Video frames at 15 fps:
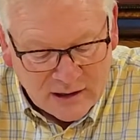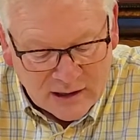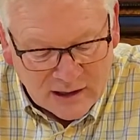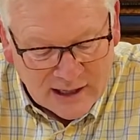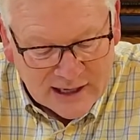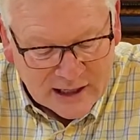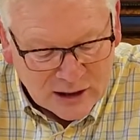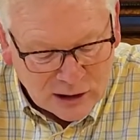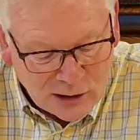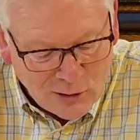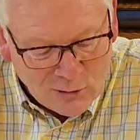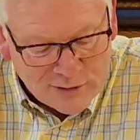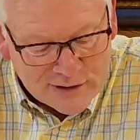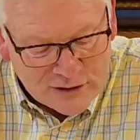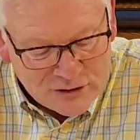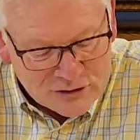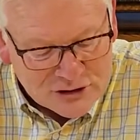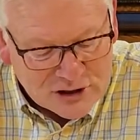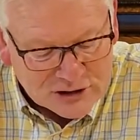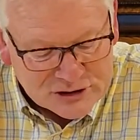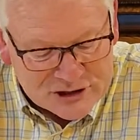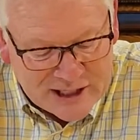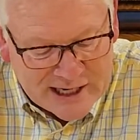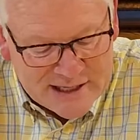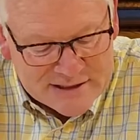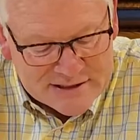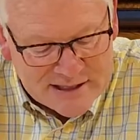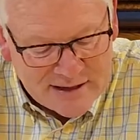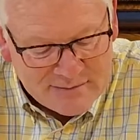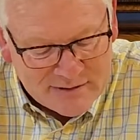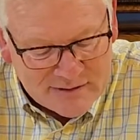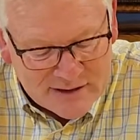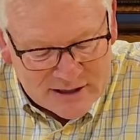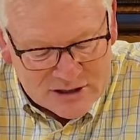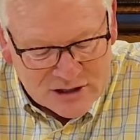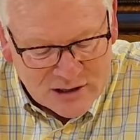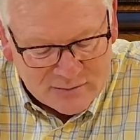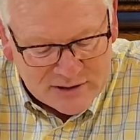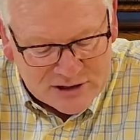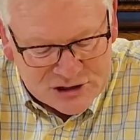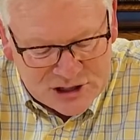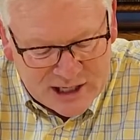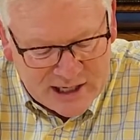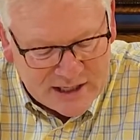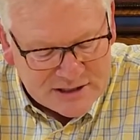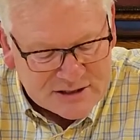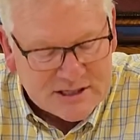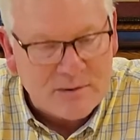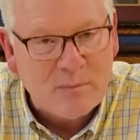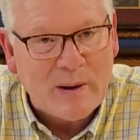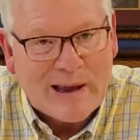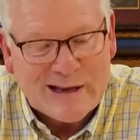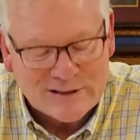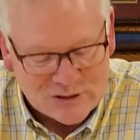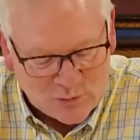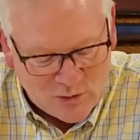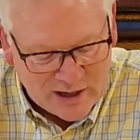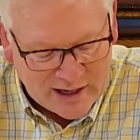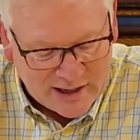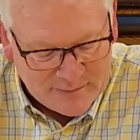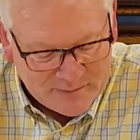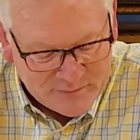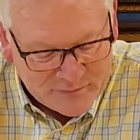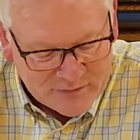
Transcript: Like clothing you shall change them, and they shall be changed and pass away.